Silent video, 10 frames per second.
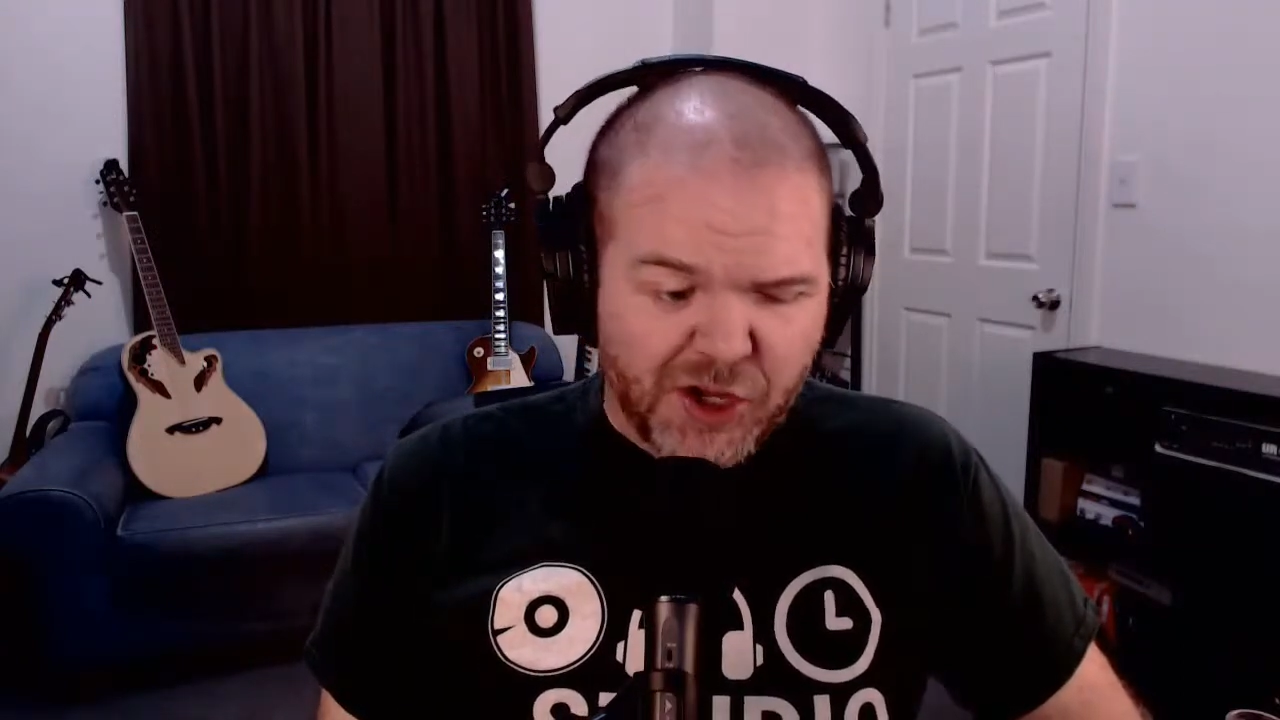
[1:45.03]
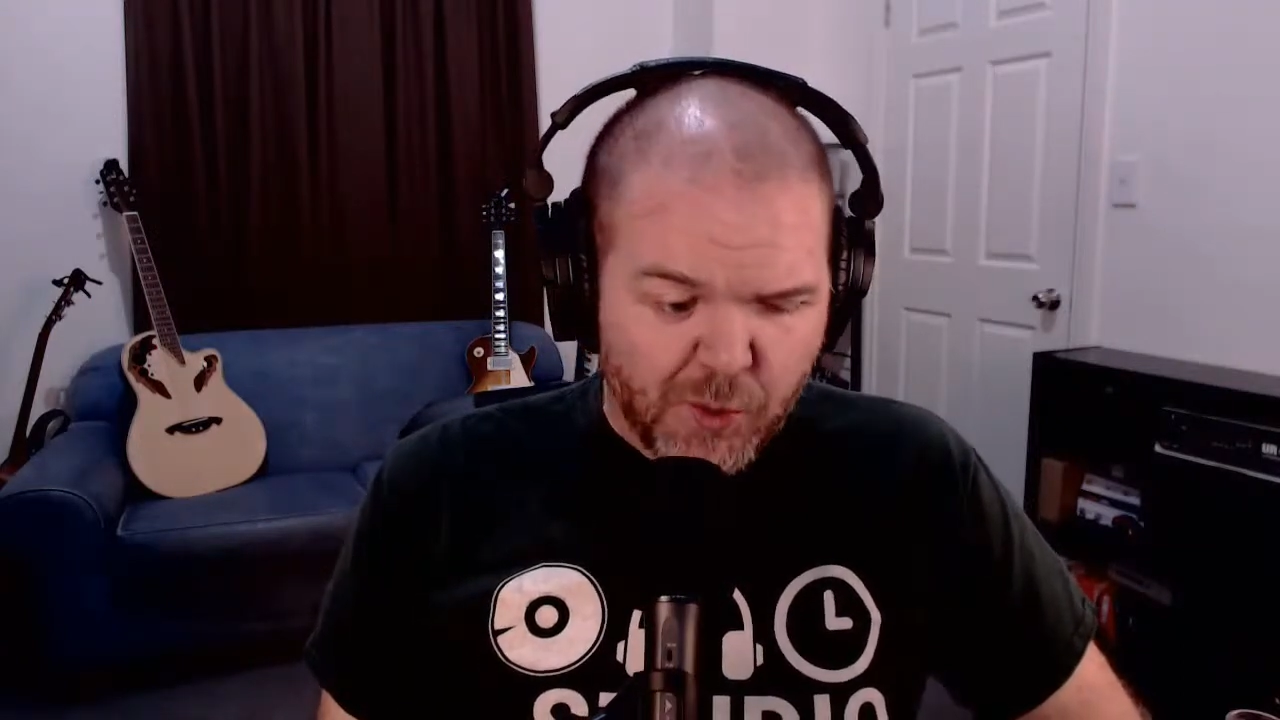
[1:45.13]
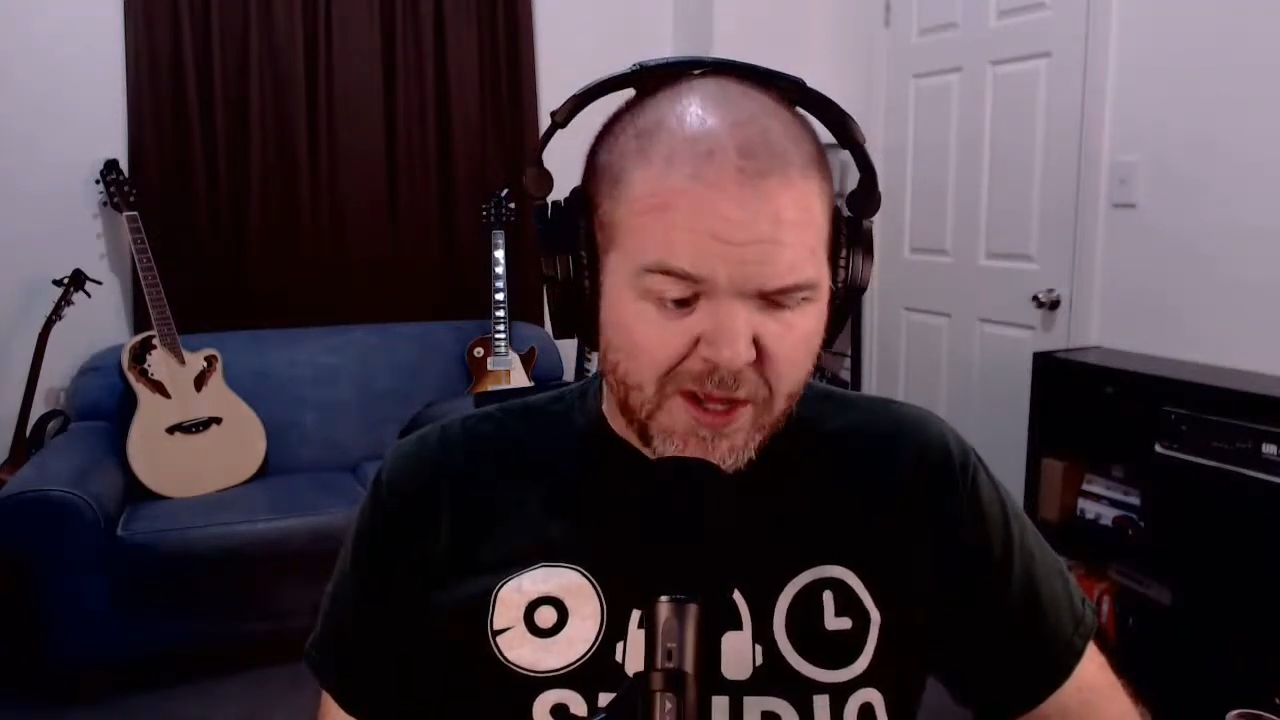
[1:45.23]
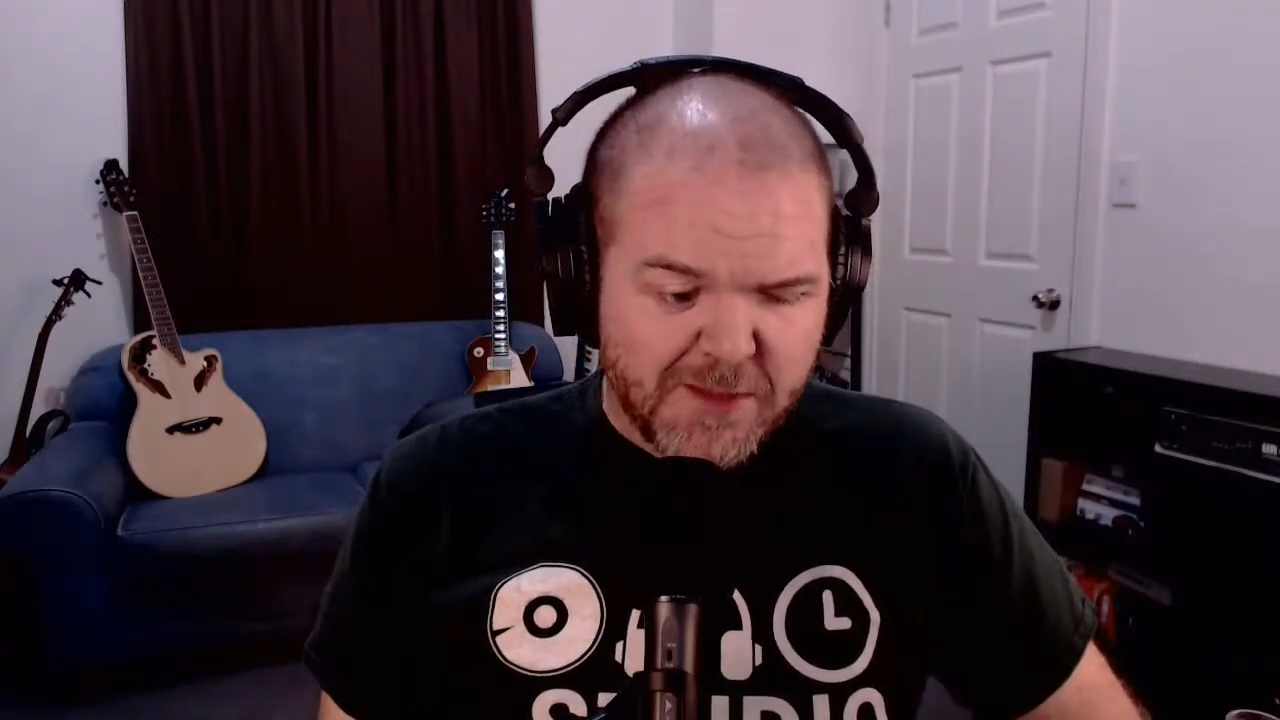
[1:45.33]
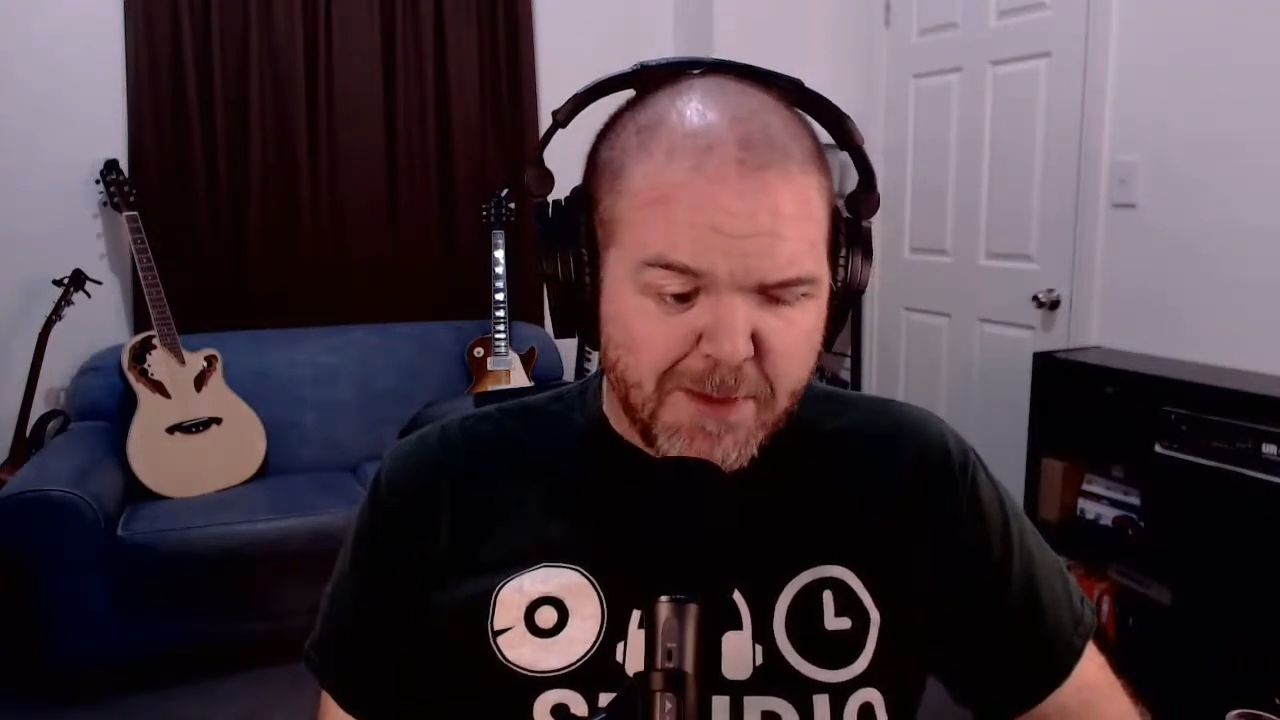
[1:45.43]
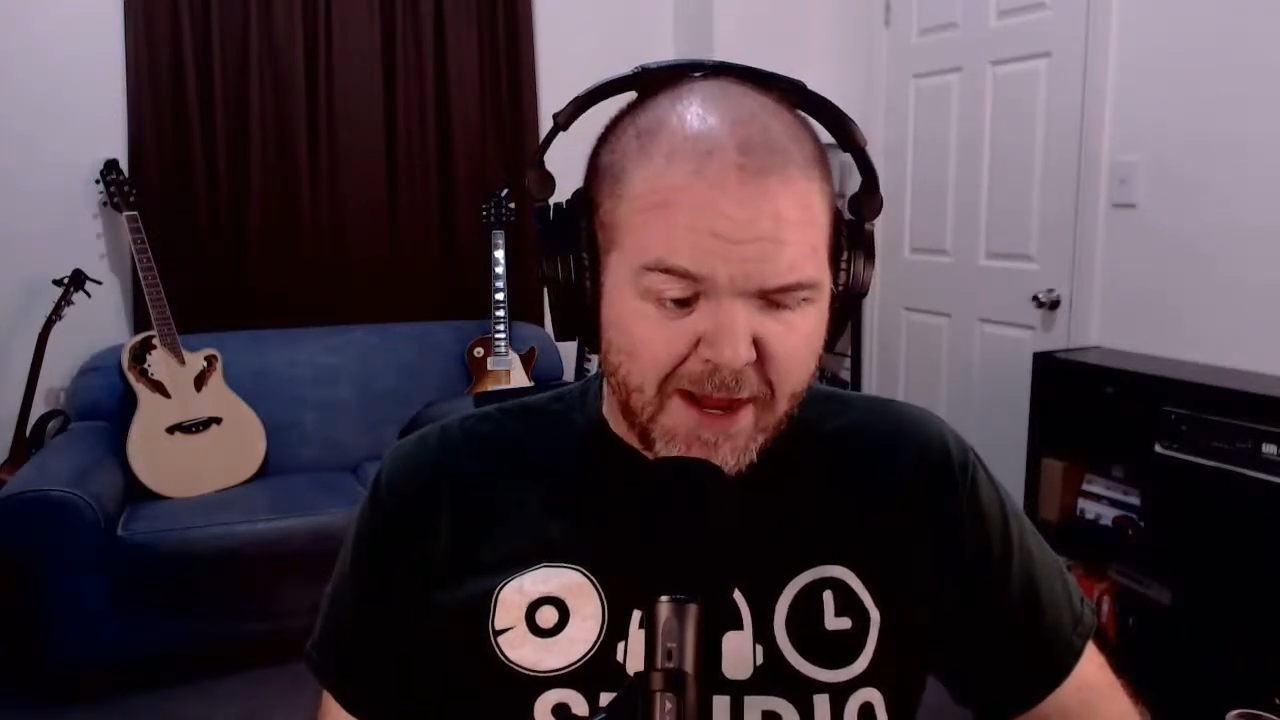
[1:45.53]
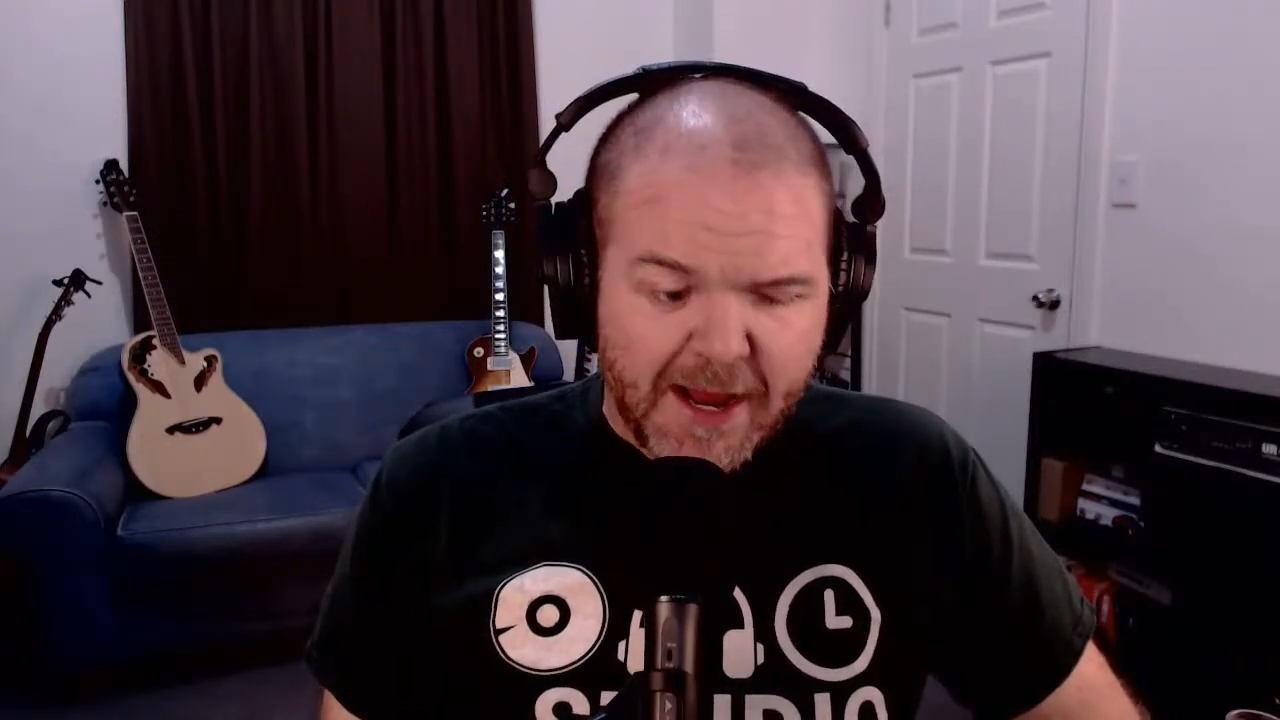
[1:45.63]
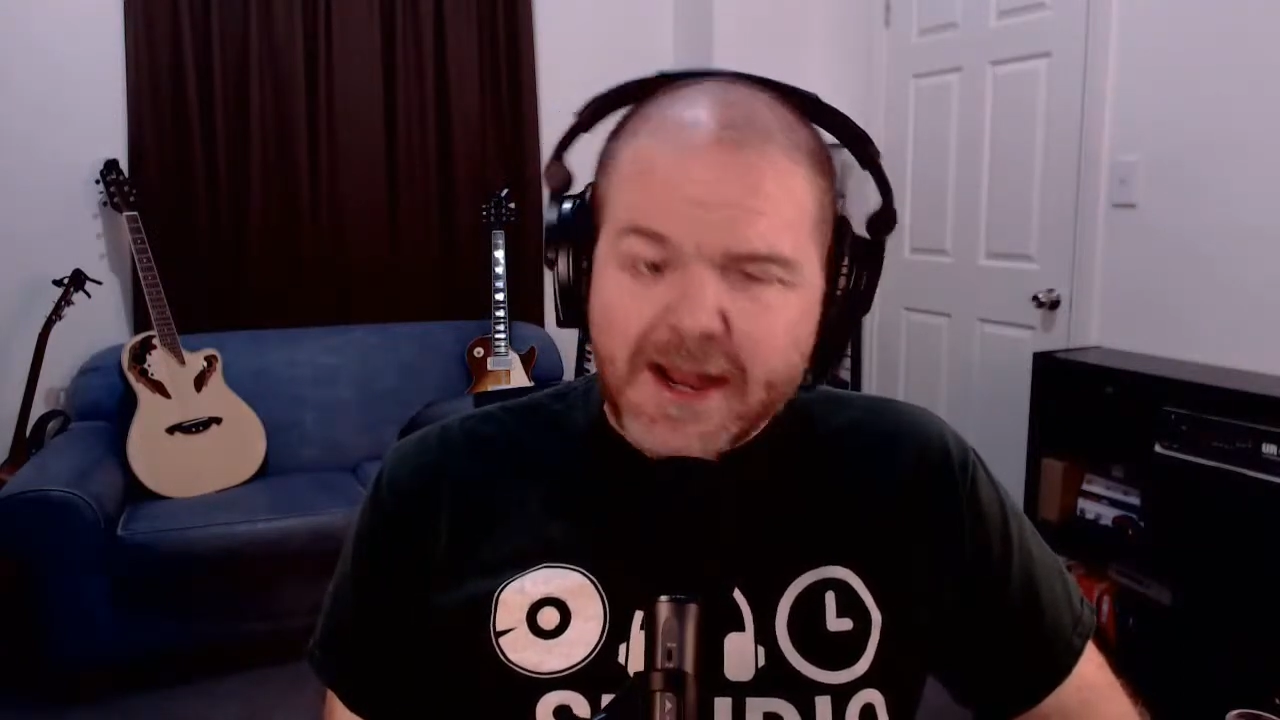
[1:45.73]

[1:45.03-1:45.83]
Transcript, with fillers: USB.